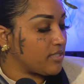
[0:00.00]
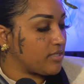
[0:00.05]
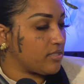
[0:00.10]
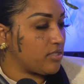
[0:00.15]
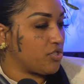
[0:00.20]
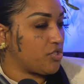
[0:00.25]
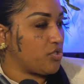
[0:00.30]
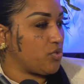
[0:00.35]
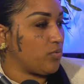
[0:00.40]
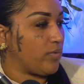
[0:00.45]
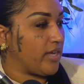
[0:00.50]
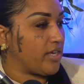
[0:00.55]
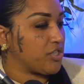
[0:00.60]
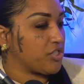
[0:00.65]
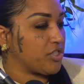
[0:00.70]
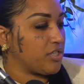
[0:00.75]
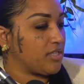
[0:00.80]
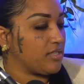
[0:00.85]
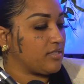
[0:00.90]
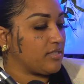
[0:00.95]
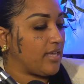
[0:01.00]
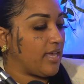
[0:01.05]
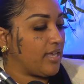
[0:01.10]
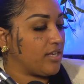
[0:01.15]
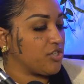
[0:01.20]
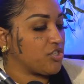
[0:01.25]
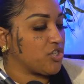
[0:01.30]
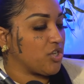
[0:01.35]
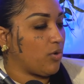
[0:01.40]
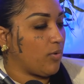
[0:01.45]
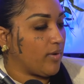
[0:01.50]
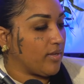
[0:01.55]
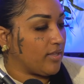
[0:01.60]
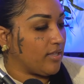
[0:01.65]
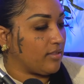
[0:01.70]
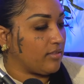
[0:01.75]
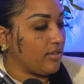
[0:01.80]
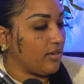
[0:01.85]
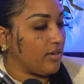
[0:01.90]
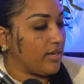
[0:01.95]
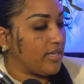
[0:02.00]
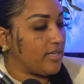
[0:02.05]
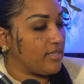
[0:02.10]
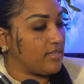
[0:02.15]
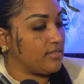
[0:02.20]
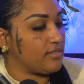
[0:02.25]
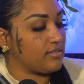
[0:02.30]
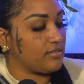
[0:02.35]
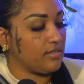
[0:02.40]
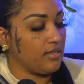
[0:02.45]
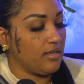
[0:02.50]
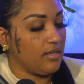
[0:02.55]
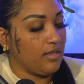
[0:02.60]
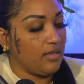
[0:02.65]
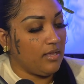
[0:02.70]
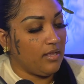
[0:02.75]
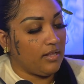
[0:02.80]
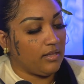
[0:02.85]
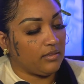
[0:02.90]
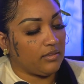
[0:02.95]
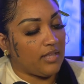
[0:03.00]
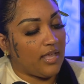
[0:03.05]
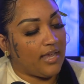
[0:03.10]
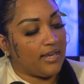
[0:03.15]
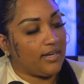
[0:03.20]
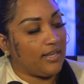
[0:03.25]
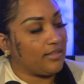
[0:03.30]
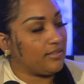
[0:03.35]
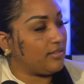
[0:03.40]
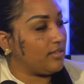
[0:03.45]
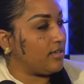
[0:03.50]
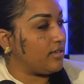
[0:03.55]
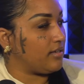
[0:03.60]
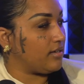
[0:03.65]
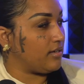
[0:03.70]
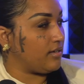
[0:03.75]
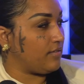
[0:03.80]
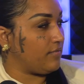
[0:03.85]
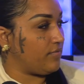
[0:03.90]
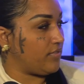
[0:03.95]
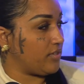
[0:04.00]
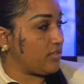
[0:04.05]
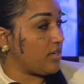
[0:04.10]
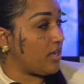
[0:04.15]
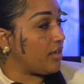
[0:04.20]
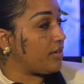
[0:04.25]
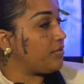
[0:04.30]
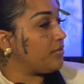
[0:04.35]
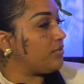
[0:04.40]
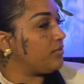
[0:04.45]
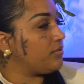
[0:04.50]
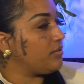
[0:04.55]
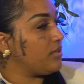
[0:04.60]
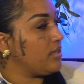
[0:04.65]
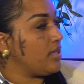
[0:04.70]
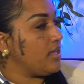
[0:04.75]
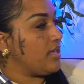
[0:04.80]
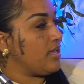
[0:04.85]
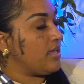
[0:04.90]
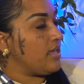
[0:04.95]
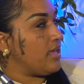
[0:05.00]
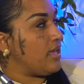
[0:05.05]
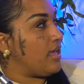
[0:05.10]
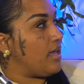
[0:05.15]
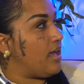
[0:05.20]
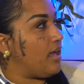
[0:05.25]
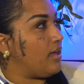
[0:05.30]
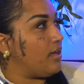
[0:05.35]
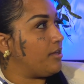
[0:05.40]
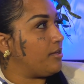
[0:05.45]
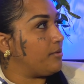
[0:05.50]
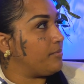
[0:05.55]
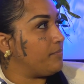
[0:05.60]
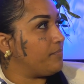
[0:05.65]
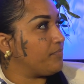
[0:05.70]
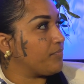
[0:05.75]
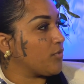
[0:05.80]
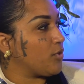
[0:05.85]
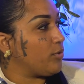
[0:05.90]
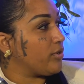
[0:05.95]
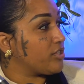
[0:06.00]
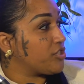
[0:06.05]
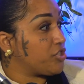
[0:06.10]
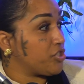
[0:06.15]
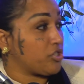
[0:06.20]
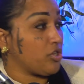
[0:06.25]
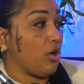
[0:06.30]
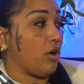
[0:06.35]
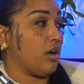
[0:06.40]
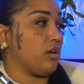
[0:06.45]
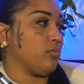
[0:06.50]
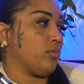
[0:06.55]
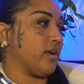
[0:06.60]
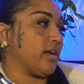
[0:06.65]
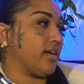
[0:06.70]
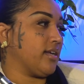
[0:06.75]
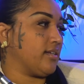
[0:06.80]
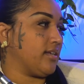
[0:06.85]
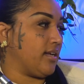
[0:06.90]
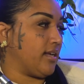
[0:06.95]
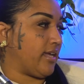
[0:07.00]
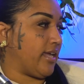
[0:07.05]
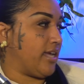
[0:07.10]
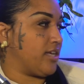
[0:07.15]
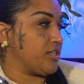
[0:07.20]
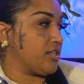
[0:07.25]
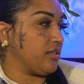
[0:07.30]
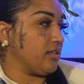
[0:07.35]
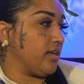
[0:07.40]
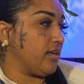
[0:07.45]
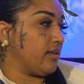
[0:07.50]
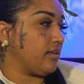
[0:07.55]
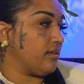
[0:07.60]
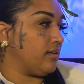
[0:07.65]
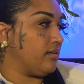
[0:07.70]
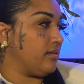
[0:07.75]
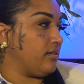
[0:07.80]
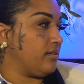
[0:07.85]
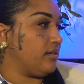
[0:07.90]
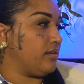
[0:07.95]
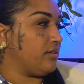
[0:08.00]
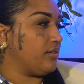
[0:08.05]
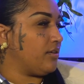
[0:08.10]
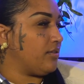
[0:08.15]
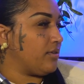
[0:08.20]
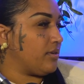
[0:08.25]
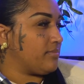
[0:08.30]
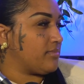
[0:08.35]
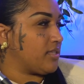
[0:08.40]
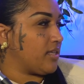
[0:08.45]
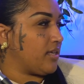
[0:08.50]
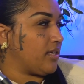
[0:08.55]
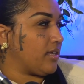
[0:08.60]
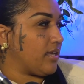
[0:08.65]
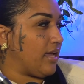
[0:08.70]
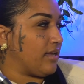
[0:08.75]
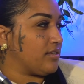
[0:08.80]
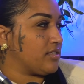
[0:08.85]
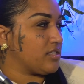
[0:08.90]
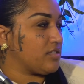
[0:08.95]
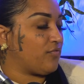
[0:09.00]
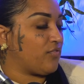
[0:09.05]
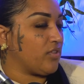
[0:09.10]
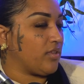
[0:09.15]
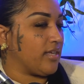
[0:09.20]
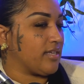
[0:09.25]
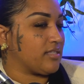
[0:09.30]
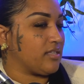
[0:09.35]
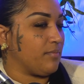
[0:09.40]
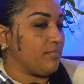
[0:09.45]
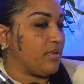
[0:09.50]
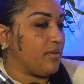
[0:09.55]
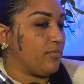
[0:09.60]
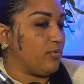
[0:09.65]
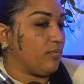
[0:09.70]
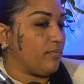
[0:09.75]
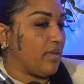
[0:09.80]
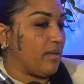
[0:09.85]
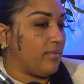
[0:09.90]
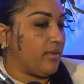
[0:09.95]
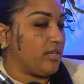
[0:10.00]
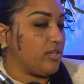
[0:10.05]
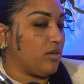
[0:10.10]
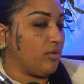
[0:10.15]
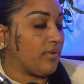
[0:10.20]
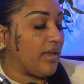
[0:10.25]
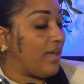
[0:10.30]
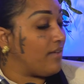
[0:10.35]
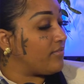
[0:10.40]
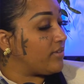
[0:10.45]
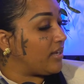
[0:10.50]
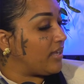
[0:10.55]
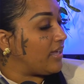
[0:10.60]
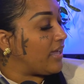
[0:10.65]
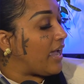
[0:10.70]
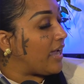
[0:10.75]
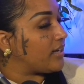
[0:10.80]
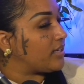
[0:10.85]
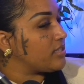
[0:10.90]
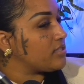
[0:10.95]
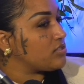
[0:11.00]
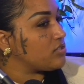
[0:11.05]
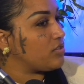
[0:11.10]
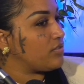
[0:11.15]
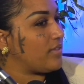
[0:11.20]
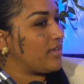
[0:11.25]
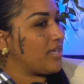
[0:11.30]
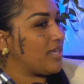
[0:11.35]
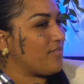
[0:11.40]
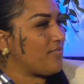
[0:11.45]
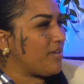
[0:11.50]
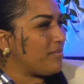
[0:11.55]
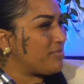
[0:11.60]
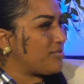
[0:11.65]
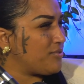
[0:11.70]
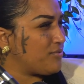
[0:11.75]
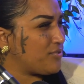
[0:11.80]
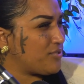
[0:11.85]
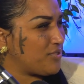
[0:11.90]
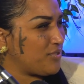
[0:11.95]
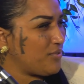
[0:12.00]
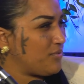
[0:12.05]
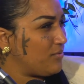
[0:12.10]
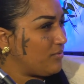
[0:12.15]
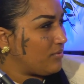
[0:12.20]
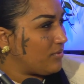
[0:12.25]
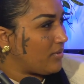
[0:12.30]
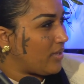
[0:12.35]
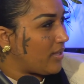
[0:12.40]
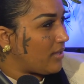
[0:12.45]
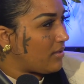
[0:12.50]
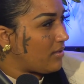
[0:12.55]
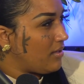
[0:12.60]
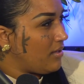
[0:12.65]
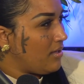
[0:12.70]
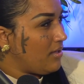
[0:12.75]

and situations and showing that there is light at the end of the tunnel, with just hard work and dedication. Like, you know what I'm saying? I just feel like some people maybe don't have any guidance, or they give up too soon. Like,